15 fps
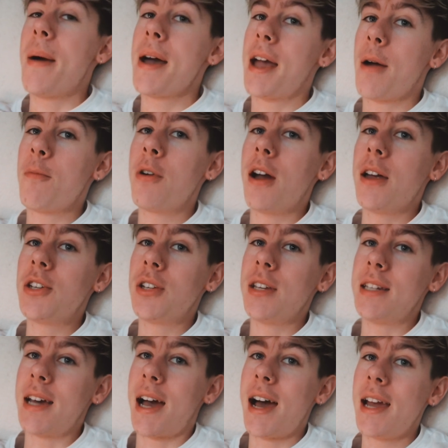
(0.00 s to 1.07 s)
My camera
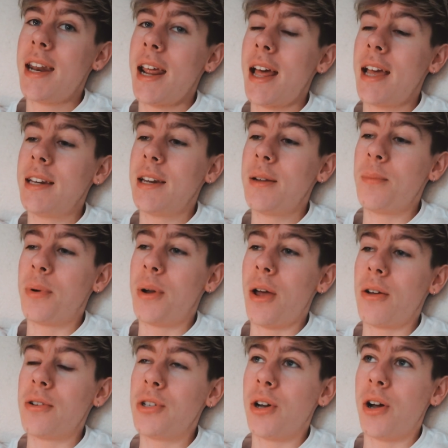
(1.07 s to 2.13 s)
actually died and I didn't put it
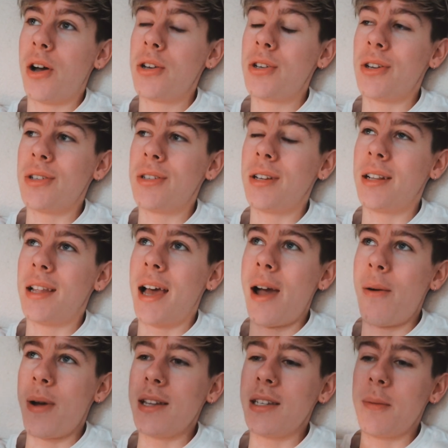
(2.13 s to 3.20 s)
on charge until like,
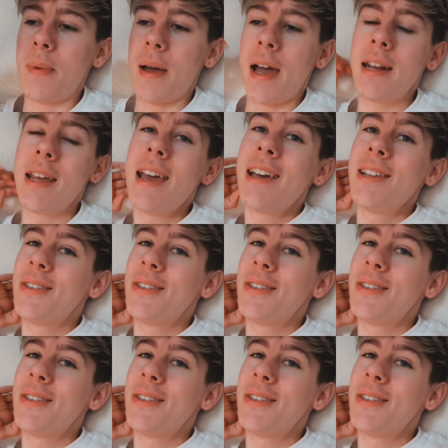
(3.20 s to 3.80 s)
I went to bed.